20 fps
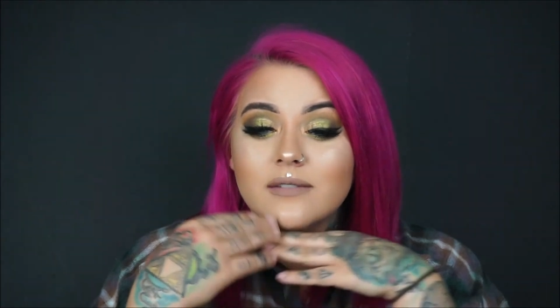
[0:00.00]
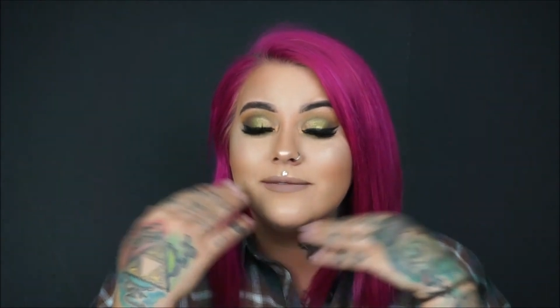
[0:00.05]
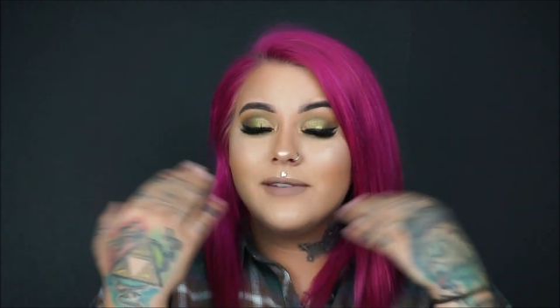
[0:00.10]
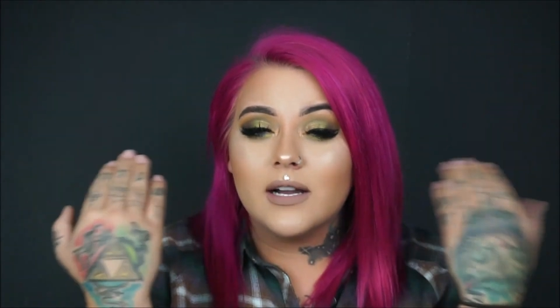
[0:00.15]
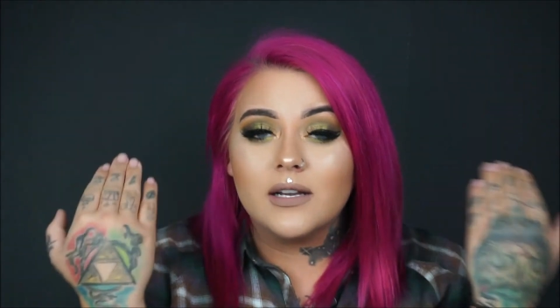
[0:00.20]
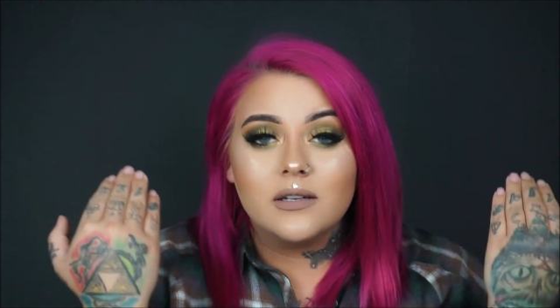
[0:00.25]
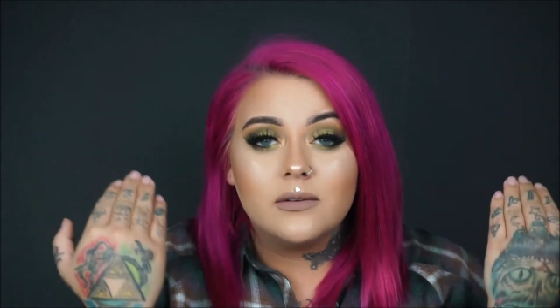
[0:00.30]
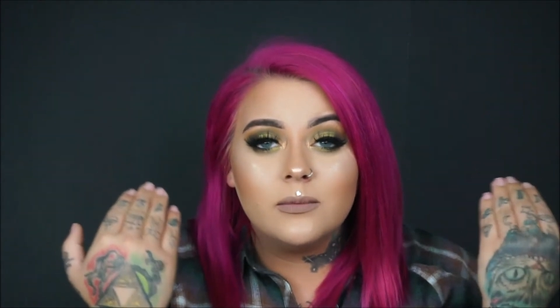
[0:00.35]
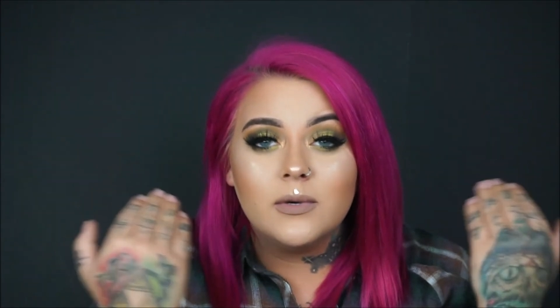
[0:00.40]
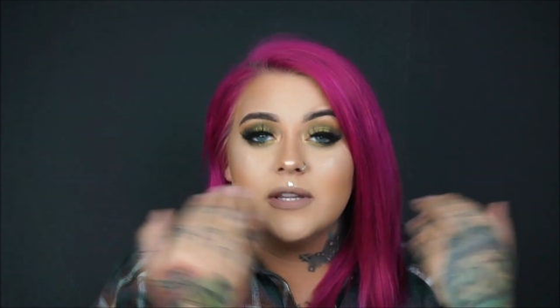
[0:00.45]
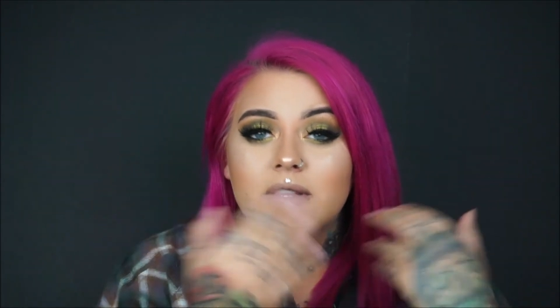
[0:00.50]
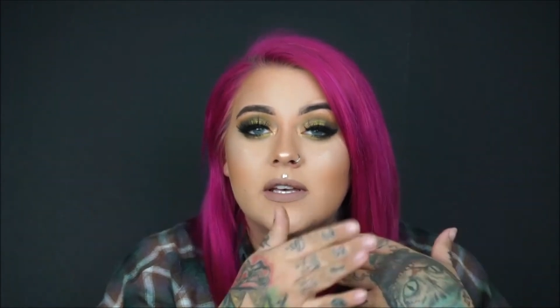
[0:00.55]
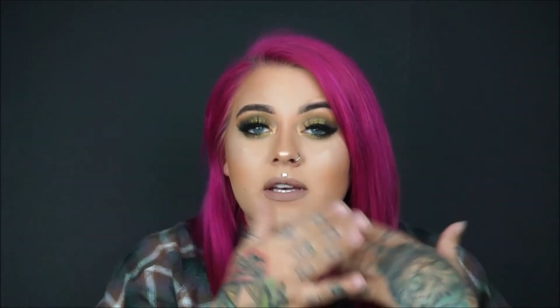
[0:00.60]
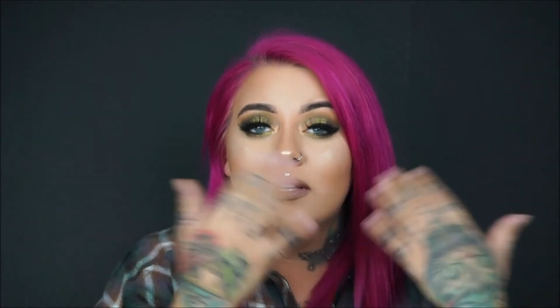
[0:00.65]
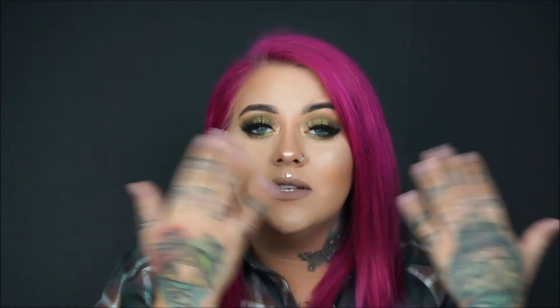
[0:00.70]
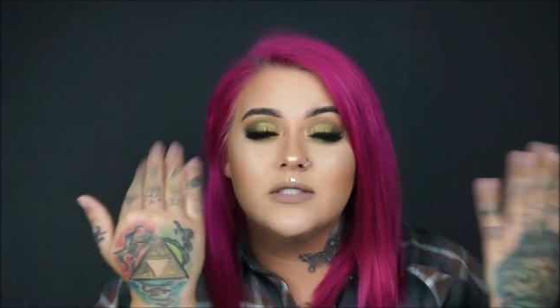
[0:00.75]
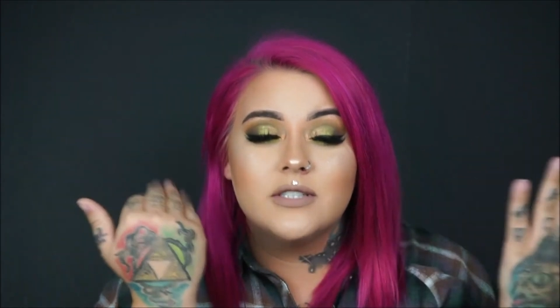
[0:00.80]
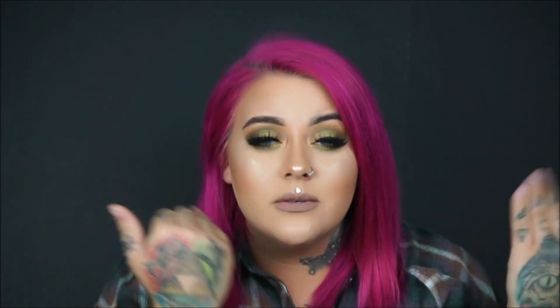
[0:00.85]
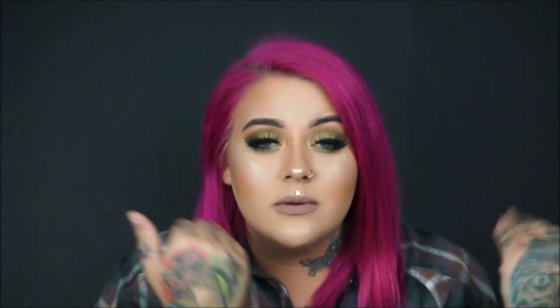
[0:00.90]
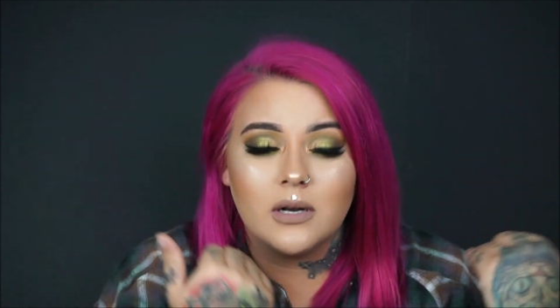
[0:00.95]
fucking with
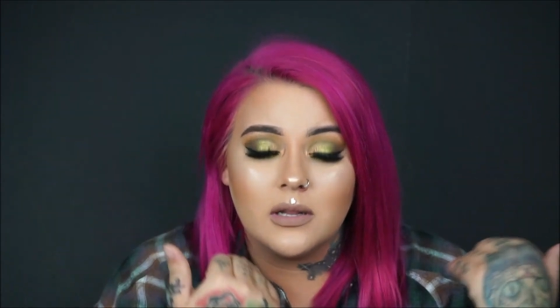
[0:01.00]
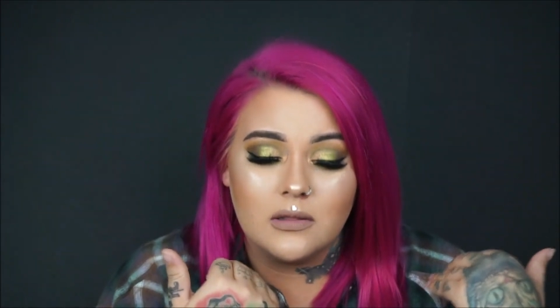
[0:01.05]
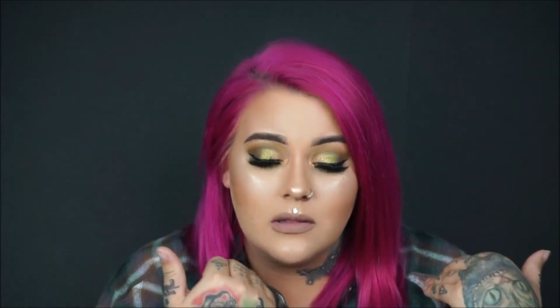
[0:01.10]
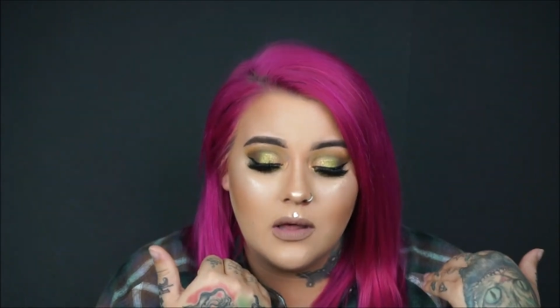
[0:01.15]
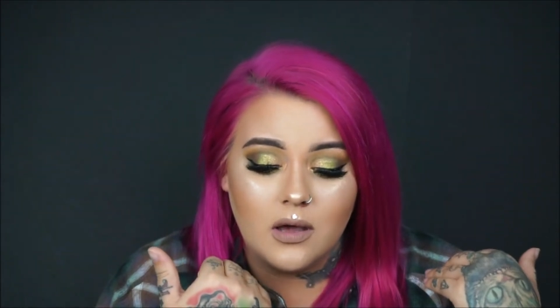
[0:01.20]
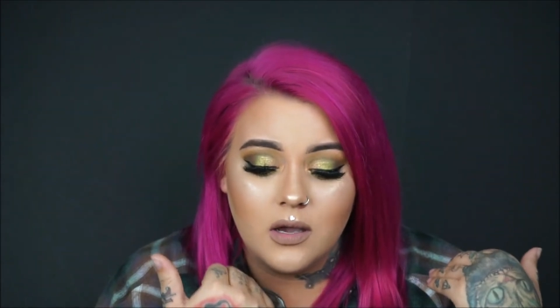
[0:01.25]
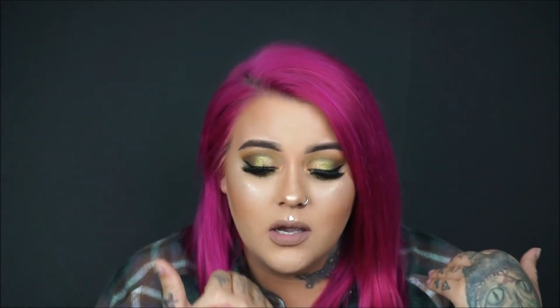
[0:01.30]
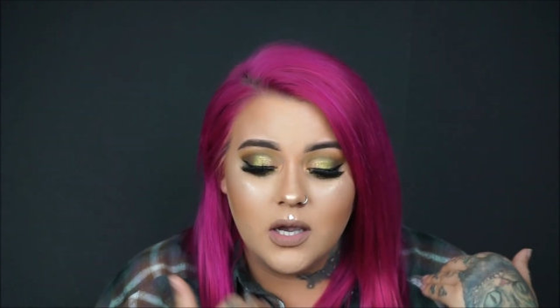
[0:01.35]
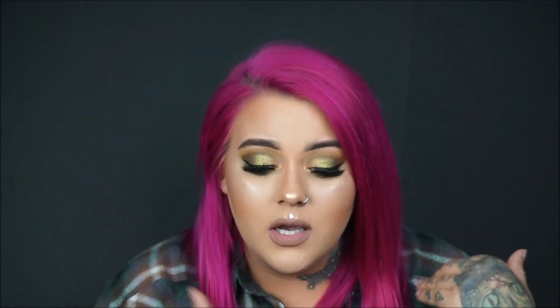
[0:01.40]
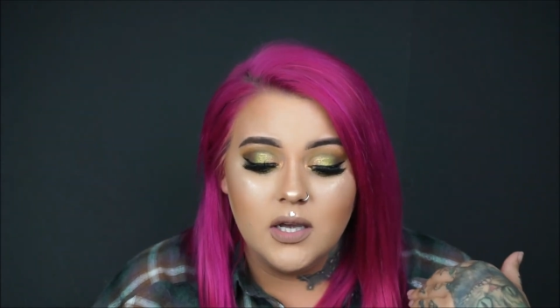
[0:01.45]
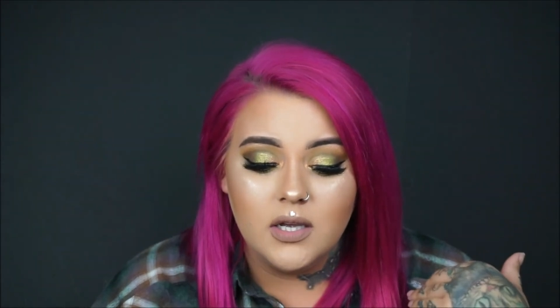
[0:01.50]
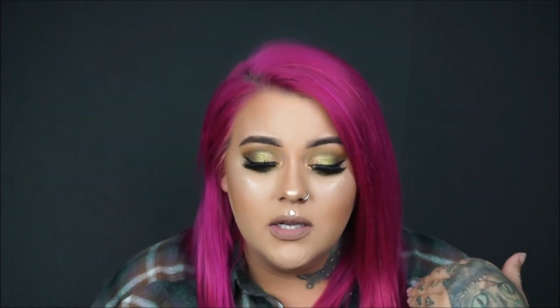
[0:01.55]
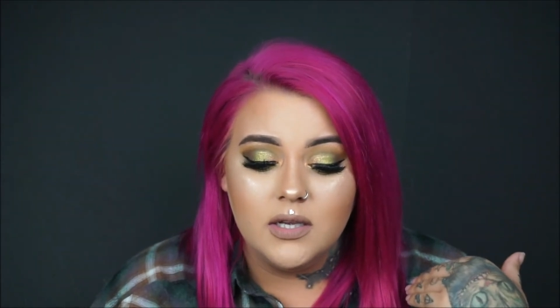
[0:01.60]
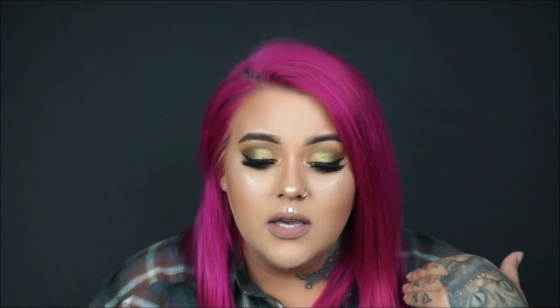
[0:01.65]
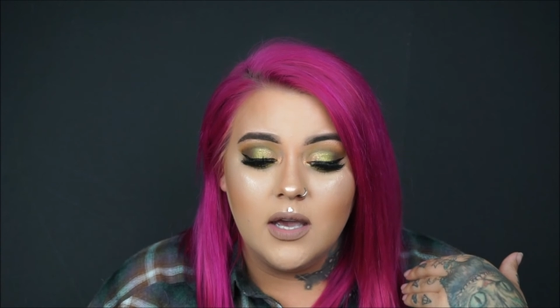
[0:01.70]
it and doing a look.